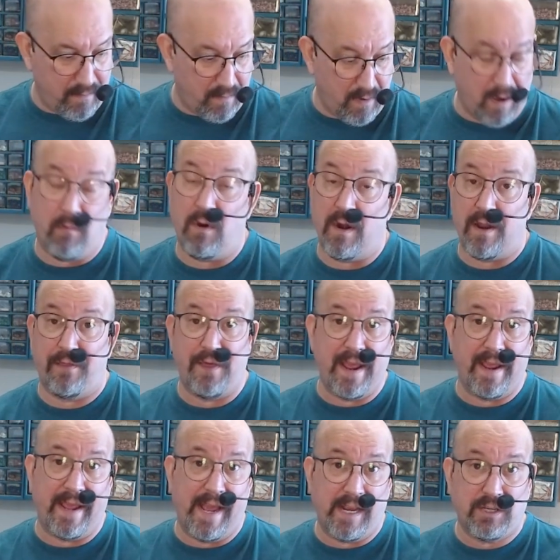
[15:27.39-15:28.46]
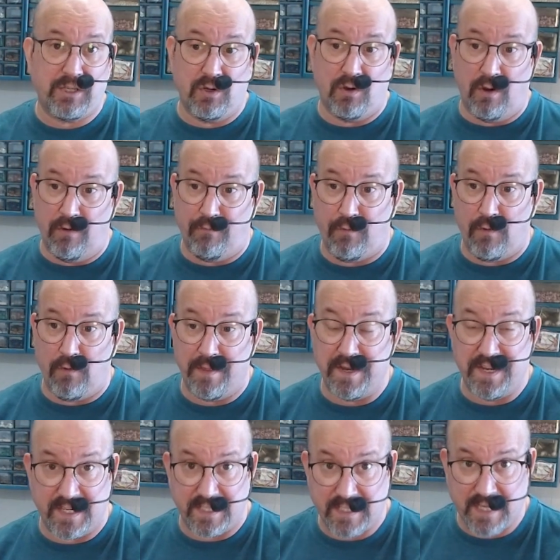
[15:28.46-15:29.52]
want to thank xTool for the
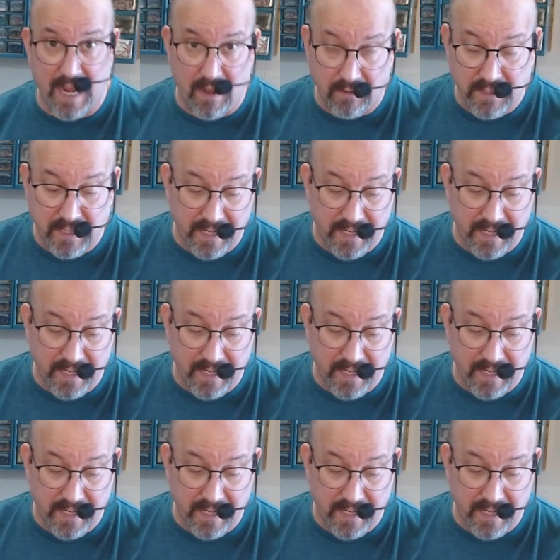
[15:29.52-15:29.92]
discount.